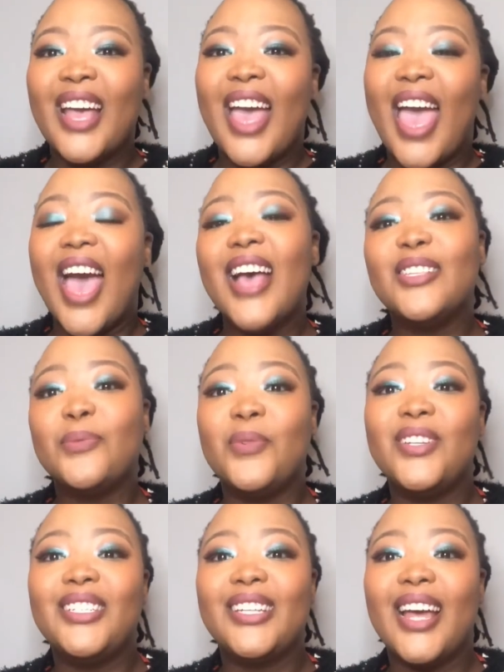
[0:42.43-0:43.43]
as
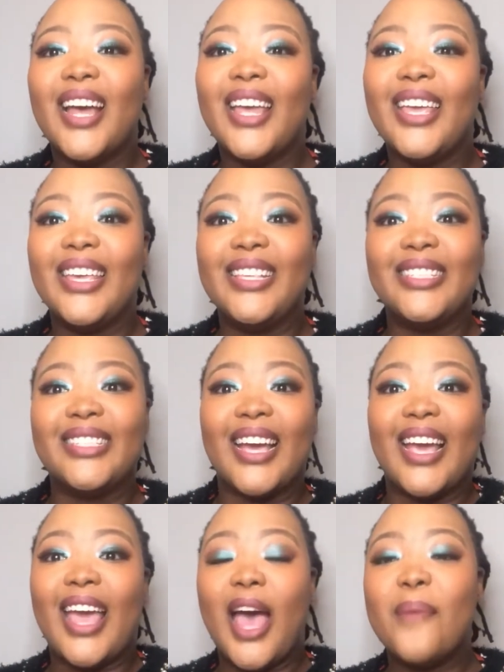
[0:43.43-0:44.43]
winter is
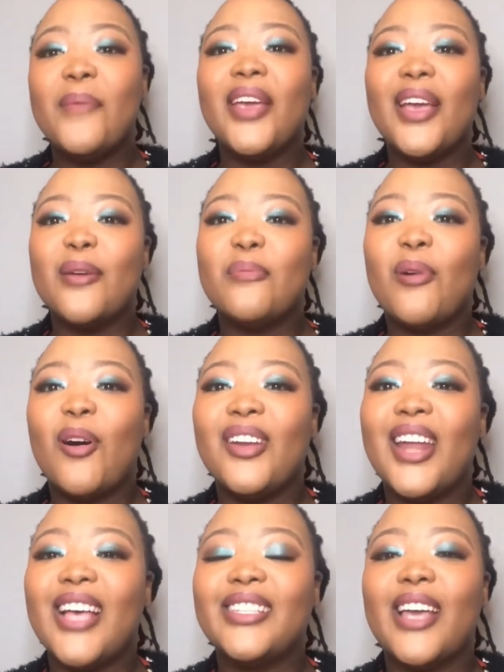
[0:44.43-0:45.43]
coming
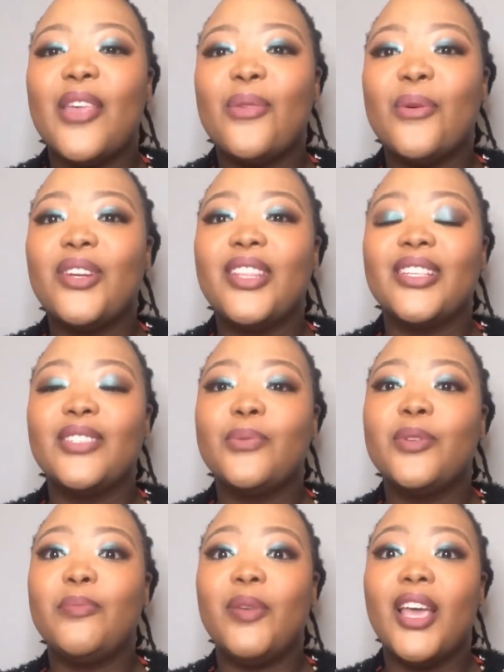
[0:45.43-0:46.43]
upon us, I thought this
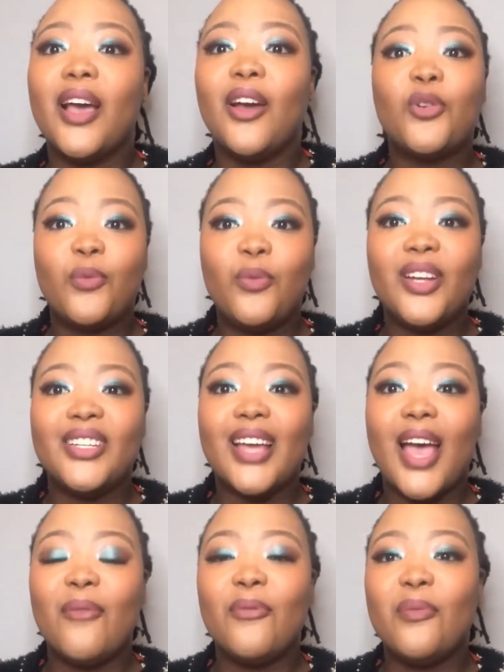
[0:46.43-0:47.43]
would be an appropriate
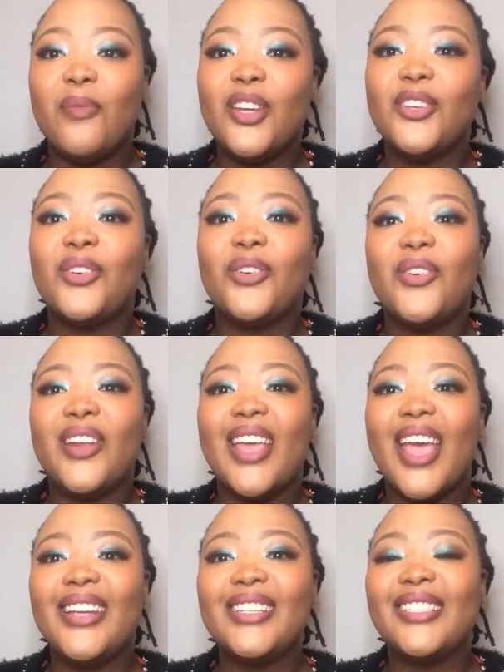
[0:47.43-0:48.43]
time for me to
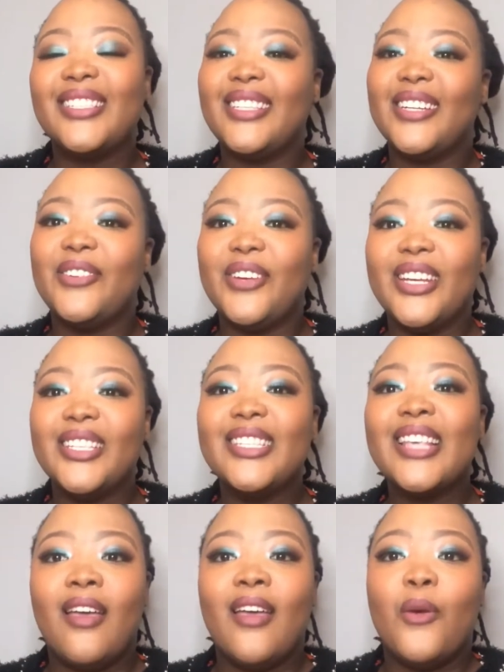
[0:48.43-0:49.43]
create a
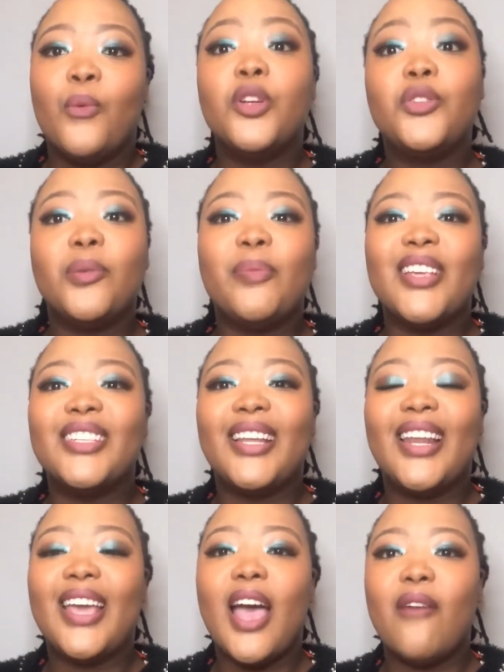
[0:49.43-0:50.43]
series which will
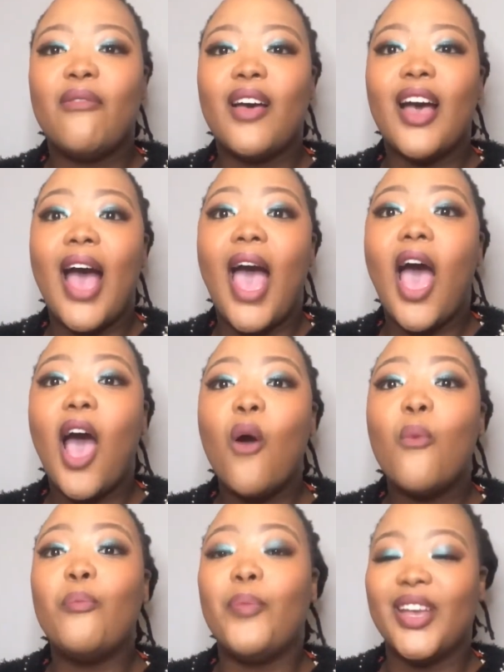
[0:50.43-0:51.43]
basically cover
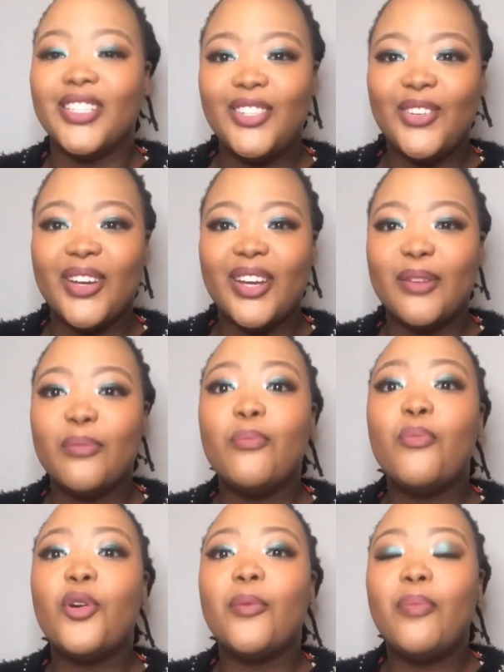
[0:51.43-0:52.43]
how best you can
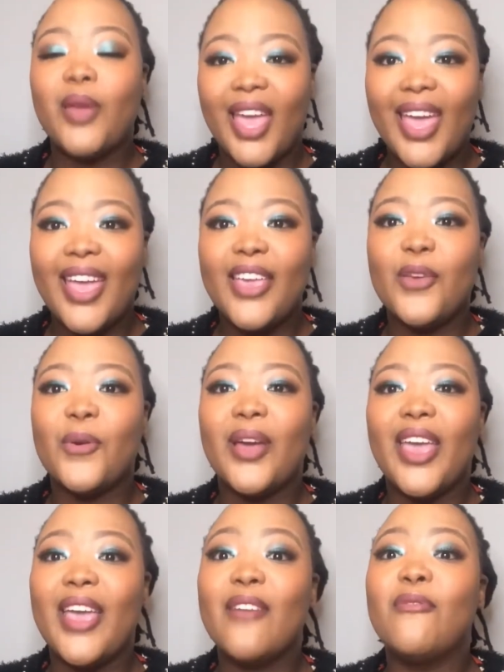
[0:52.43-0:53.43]
prepare your
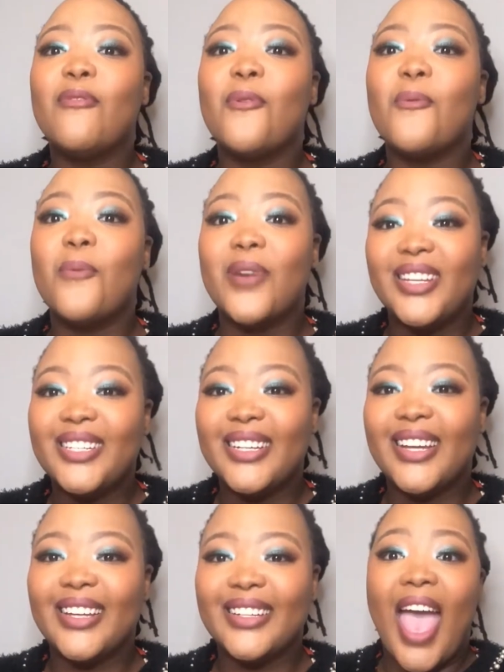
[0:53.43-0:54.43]
hair for
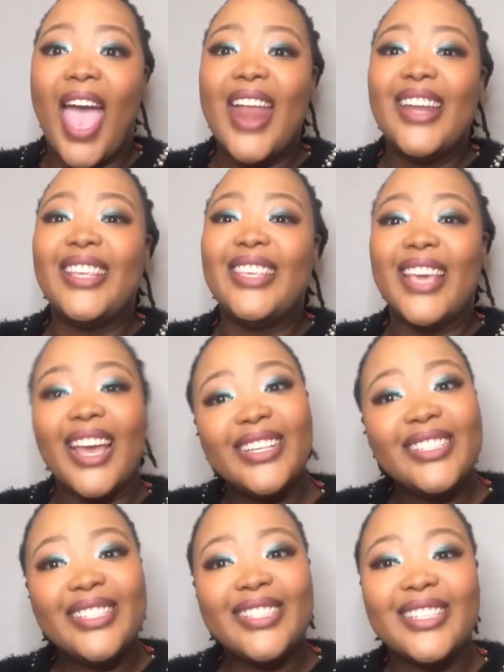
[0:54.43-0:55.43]
winter. And
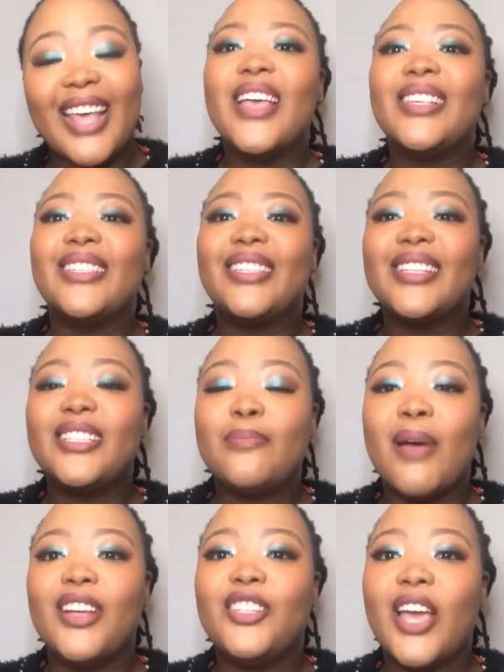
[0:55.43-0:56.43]
yes, since
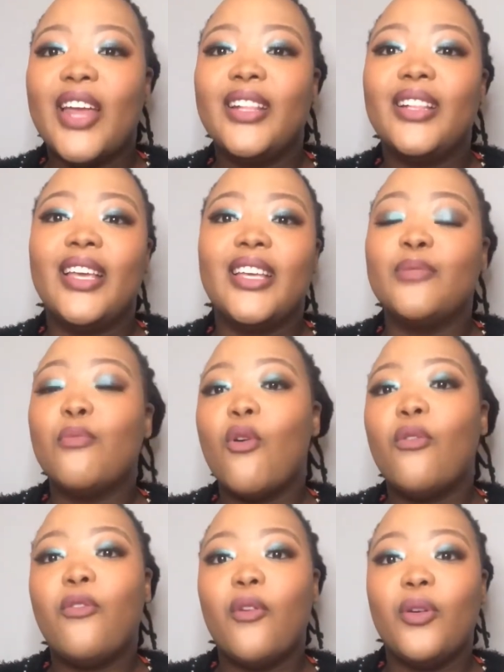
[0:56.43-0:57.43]
my channel is
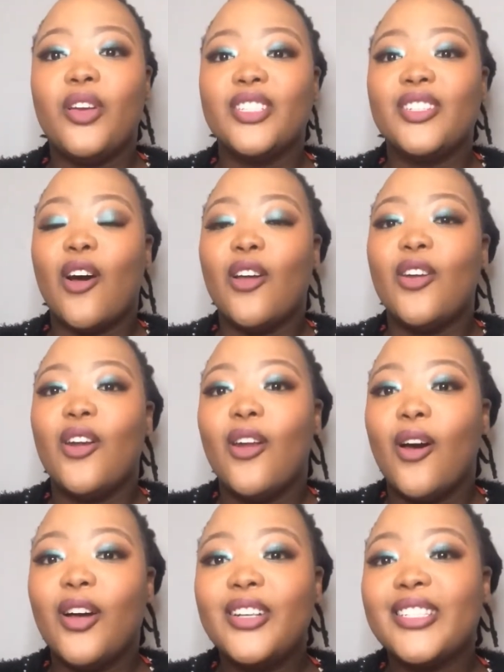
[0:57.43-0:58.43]
more focused on
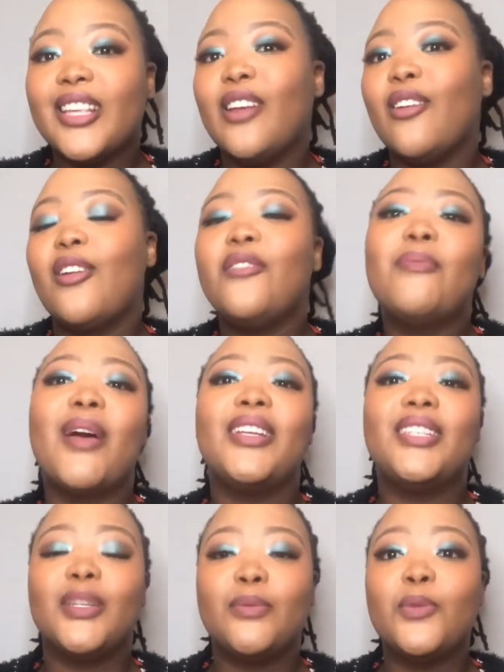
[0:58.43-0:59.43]
locks, a lot of my
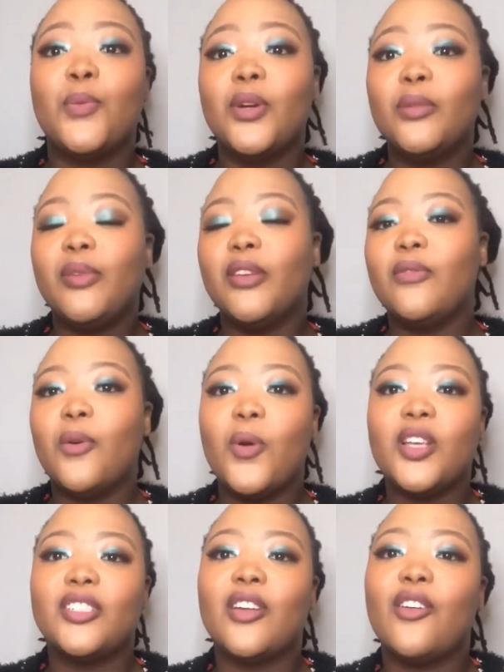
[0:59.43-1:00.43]
tips will be
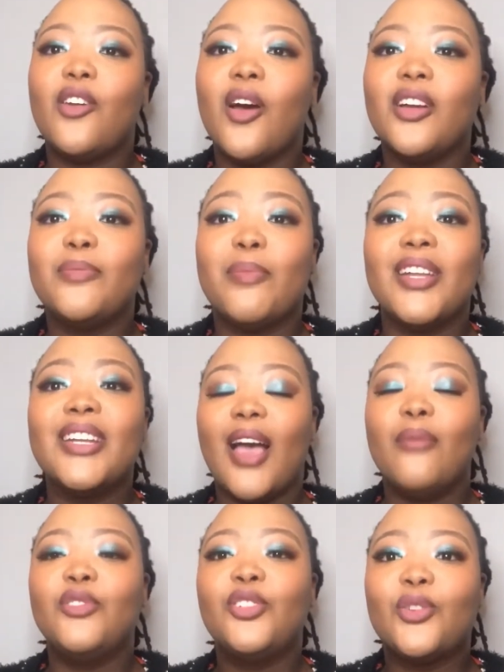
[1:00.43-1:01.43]
focused on locks, but
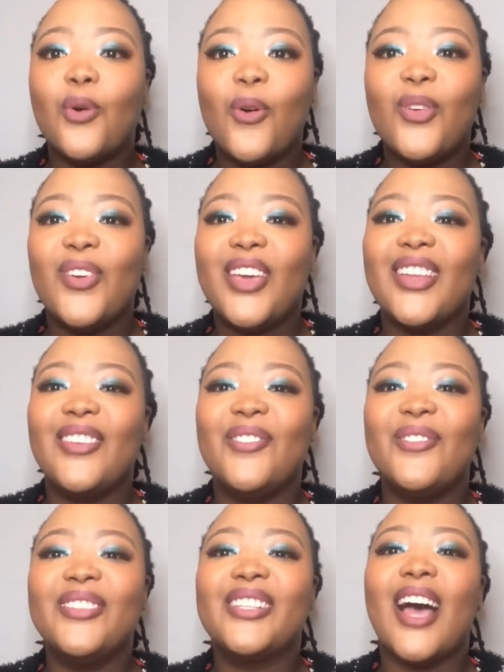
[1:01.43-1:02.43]
I'm sure you can
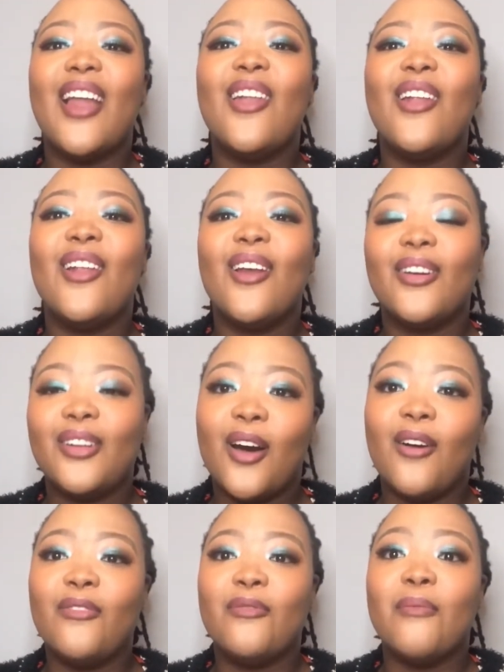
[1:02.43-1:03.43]
use a lot of